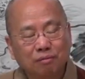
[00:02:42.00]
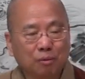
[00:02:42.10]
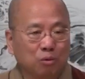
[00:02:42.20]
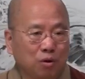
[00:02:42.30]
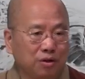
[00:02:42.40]

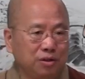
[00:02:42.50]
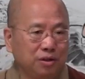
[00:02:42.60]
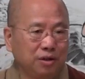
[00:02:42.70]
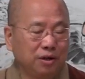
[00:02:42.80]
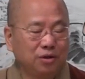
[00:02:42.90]
maybe 1
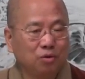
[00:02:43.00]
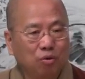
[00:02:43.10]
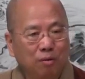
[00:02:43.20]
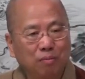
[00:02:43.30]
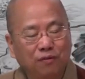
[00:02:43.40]
year later,
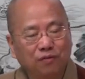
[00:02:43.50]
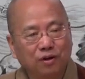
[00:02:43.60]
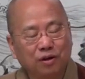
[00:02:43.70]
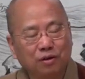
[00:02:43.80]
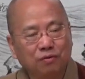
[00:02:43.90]
1 month
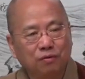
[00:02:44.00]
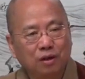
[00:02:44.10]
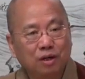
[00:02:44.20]
later,